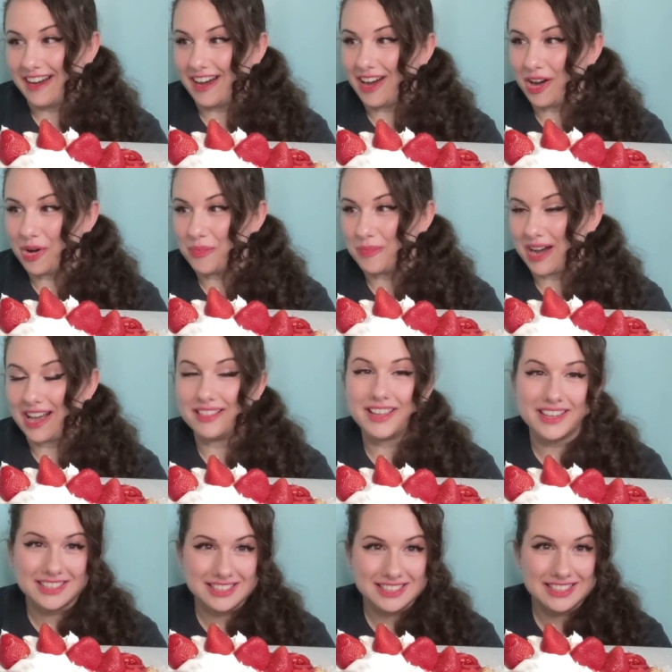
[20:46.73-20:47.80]
Um, I
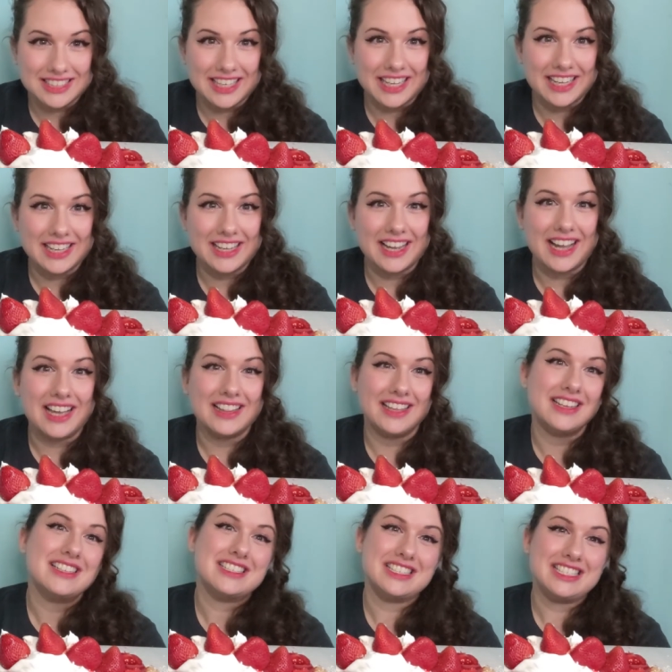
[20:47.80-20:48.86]
like to sing, I
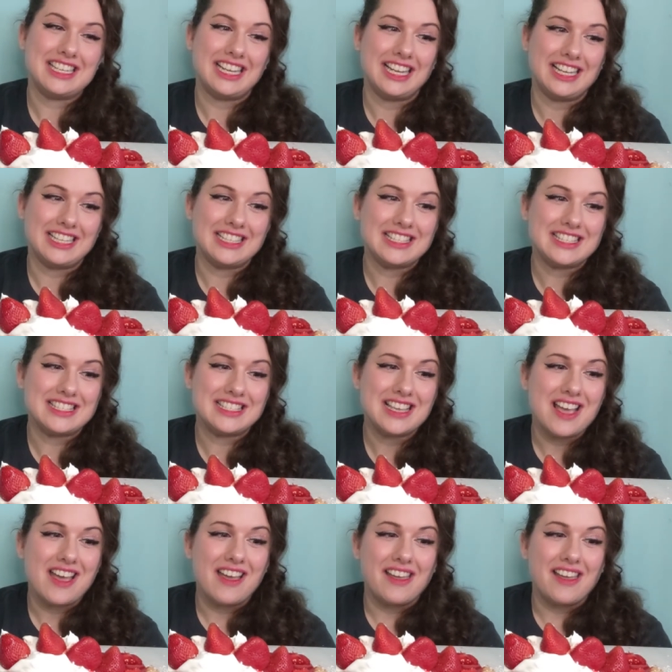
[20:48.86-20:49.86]
like to dance,